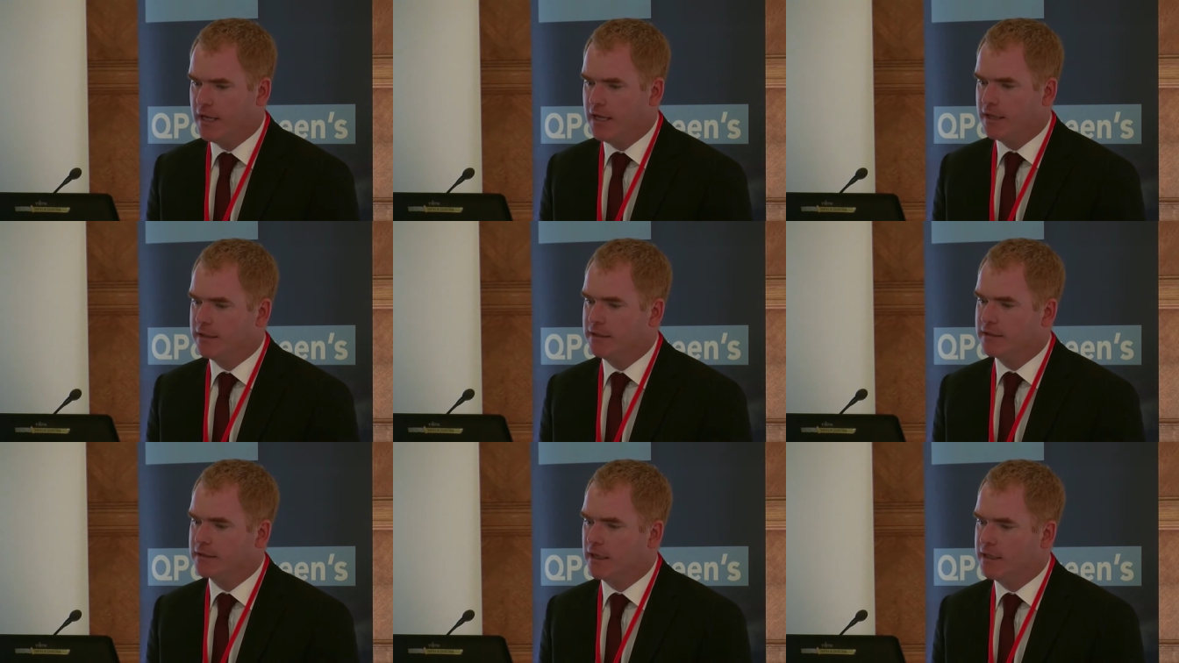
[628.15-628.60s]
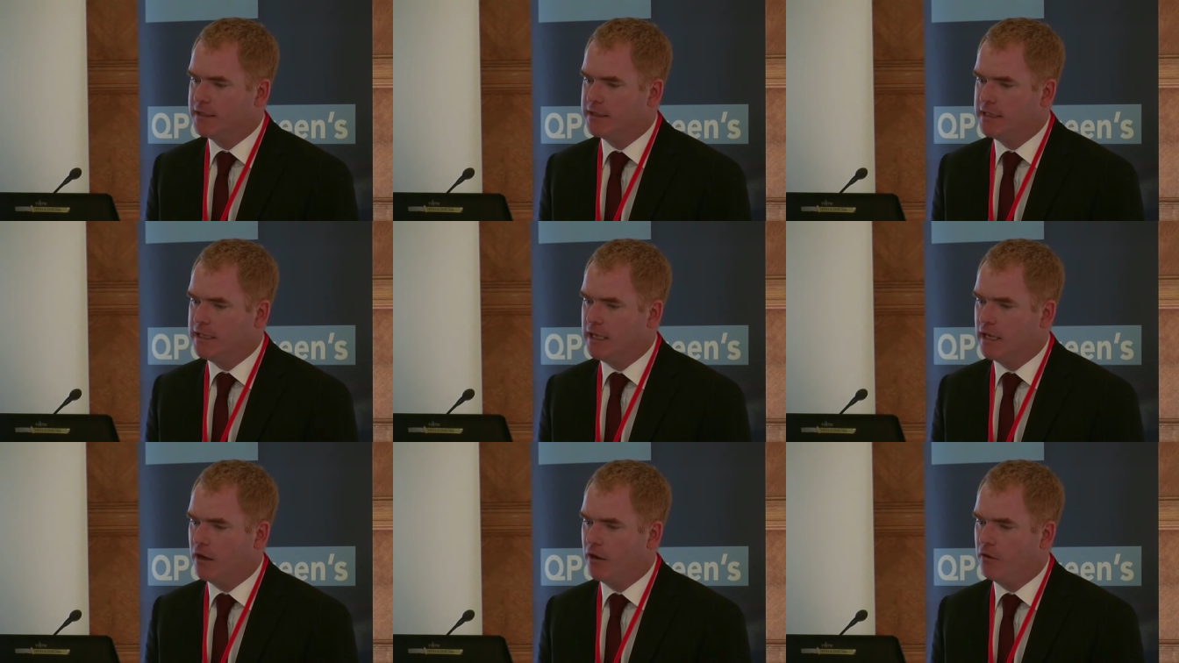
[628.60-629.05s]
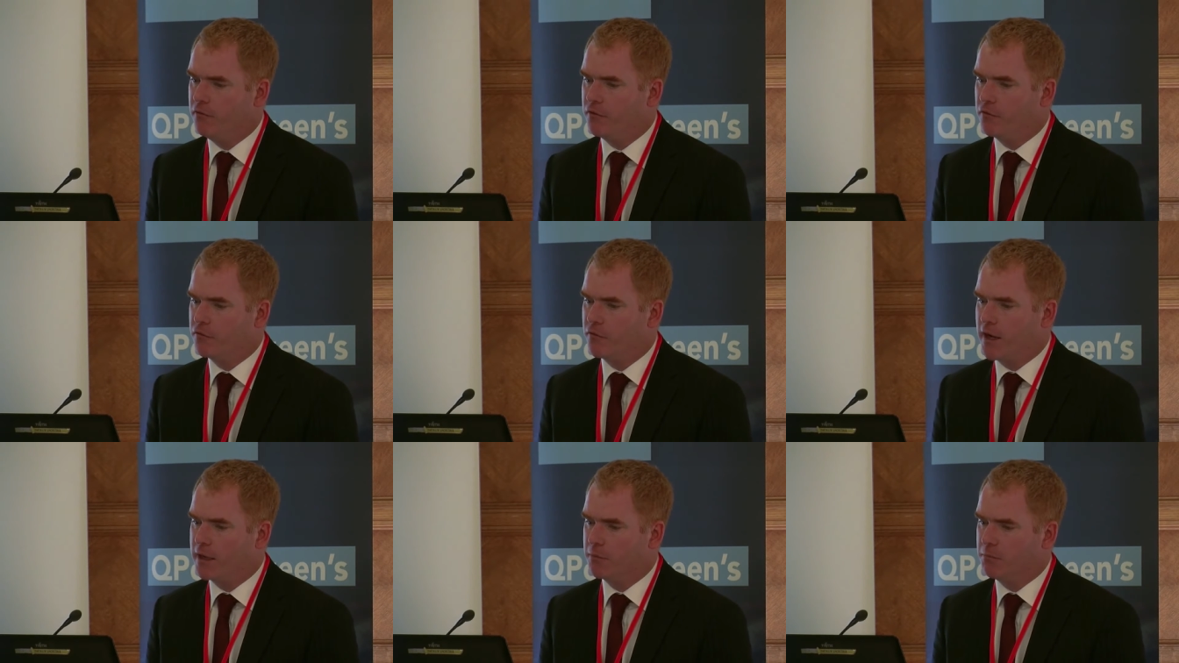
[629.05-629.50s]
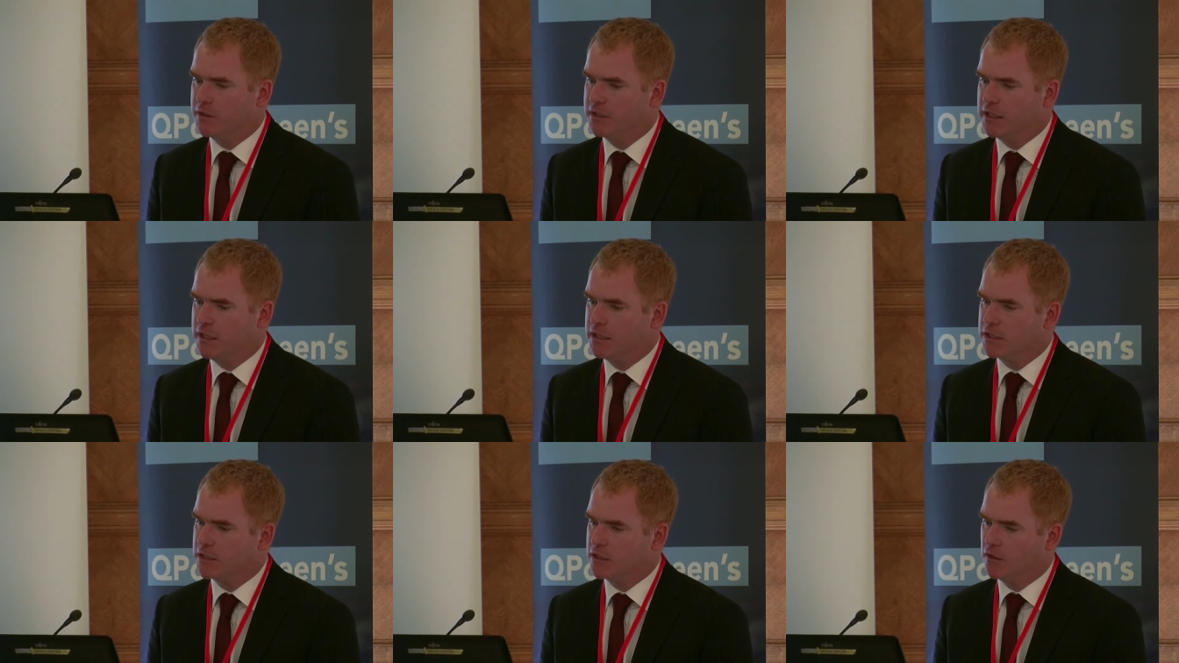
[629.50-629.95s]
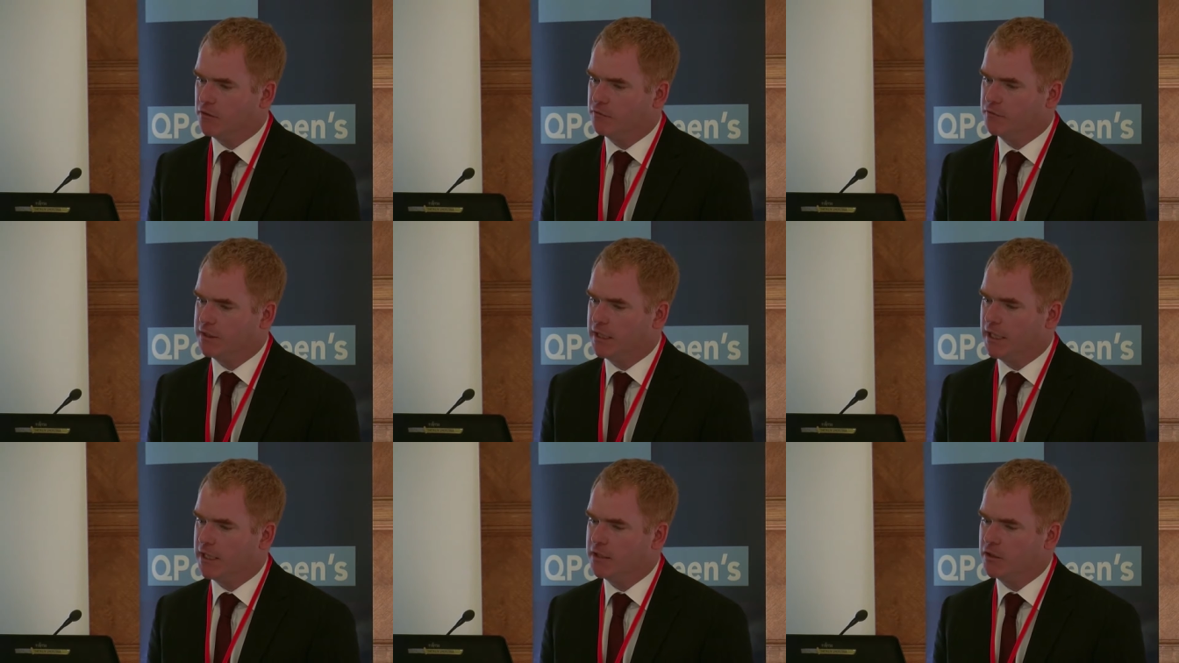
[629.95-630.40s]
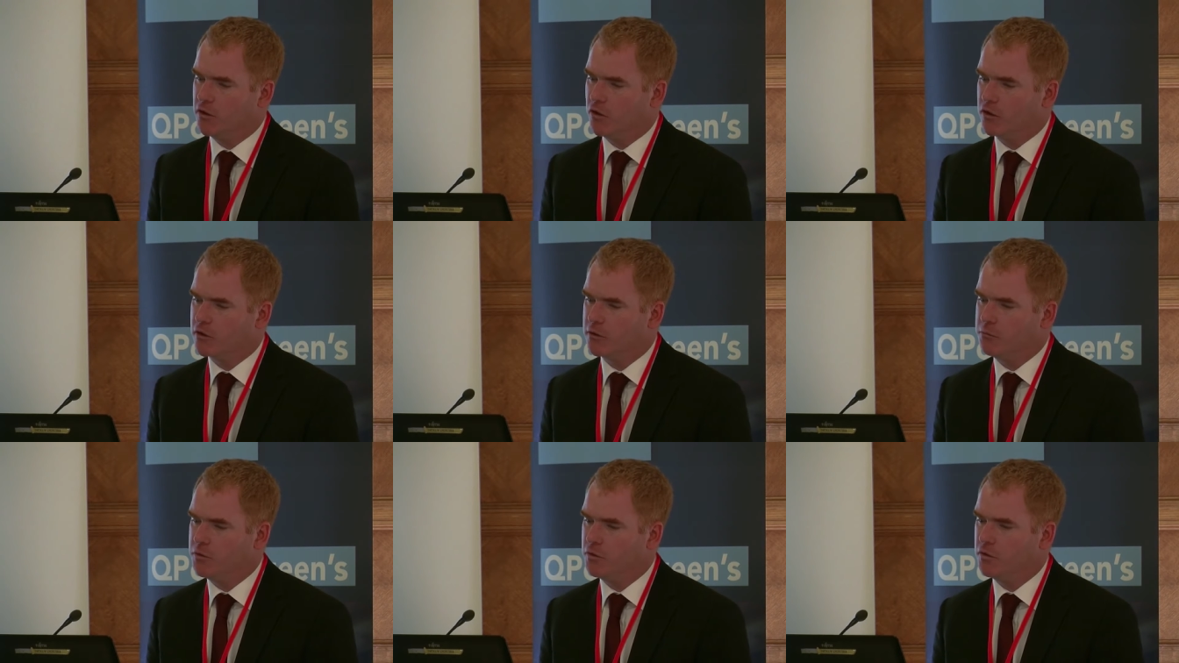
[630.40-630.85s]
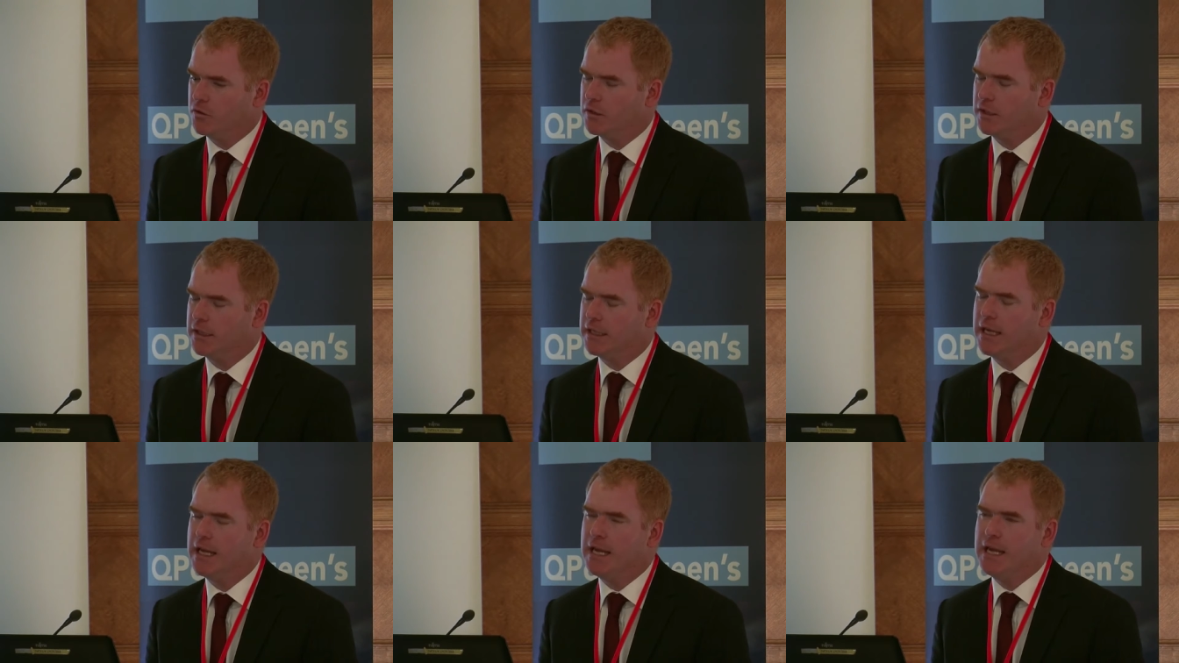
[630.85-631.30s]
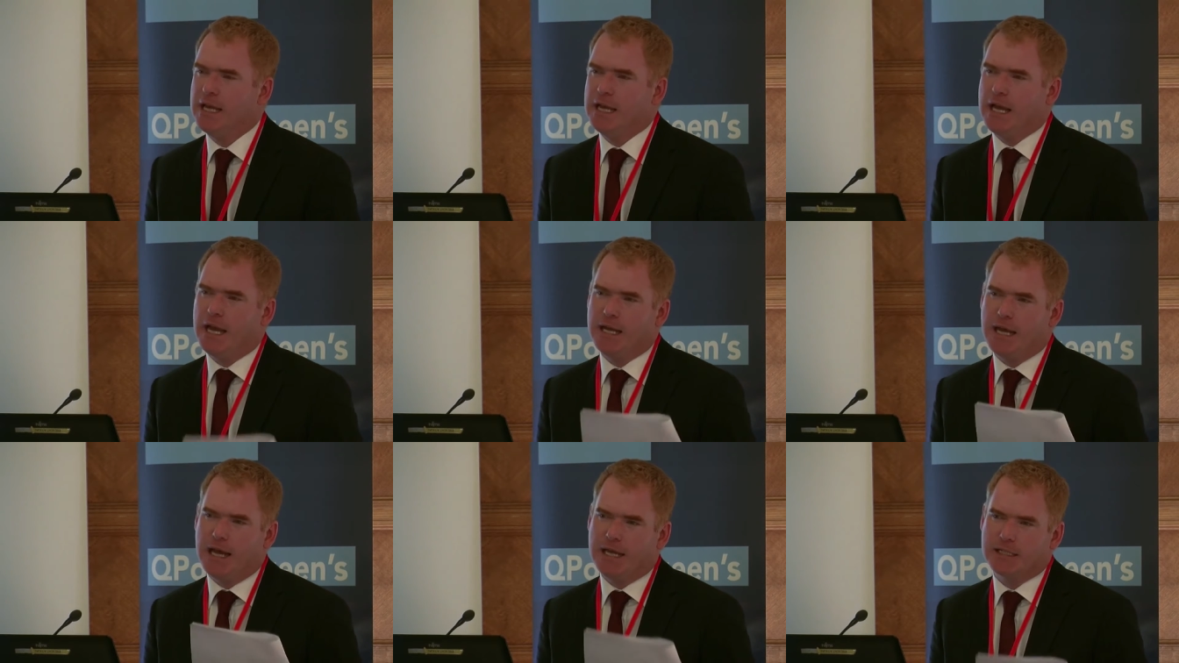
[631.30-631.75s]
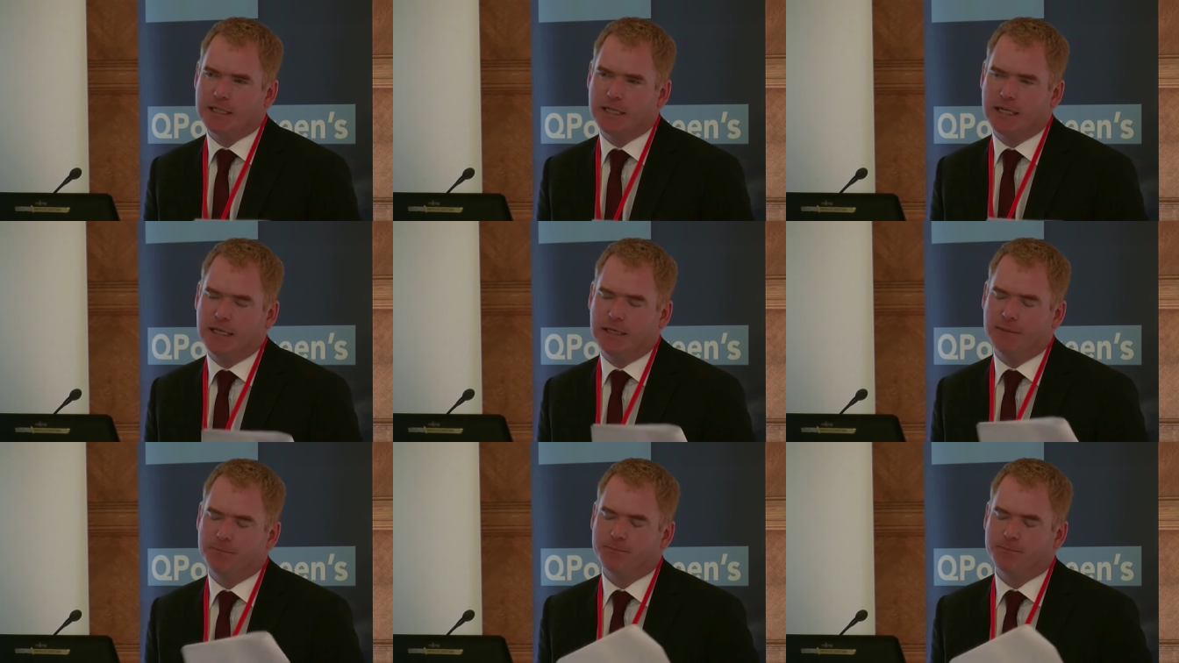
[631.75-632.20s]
this idea of the fragmentation of the ADR community. And actually,